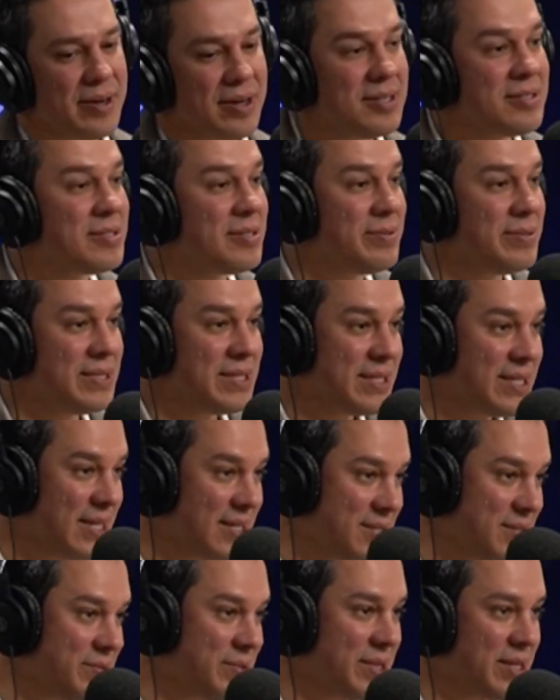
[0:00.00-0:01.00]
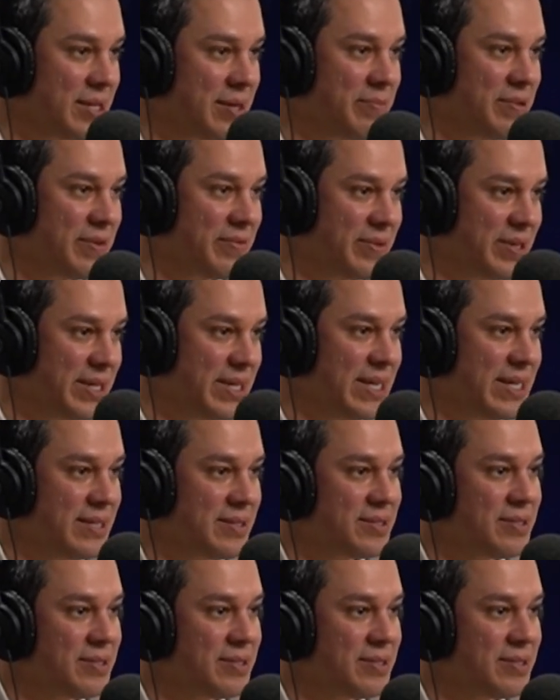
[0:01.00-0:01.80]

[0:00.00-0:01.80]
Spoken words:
You're also in touch with them every day.